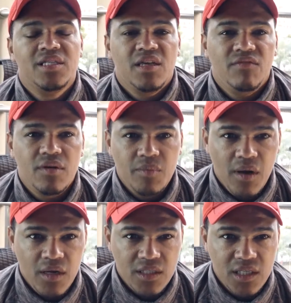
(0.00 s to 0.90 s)
a
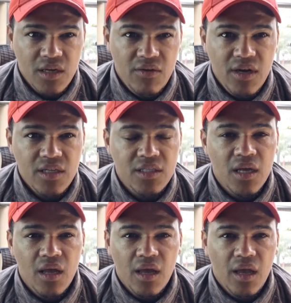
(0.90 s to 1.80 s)
7-part series,
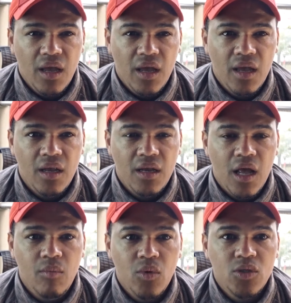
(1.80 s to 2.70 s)
and
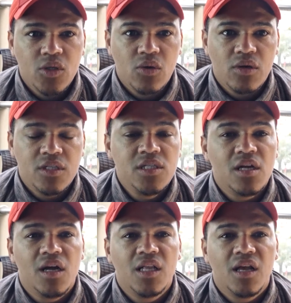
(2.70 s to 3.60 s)
I'm also going to
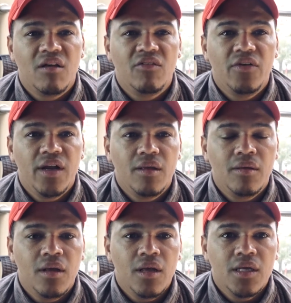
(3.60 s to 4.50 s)
start covering
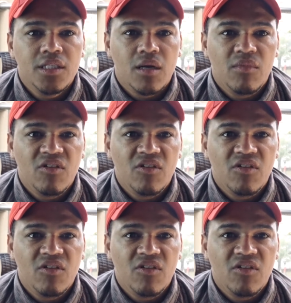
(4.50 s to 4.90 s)
some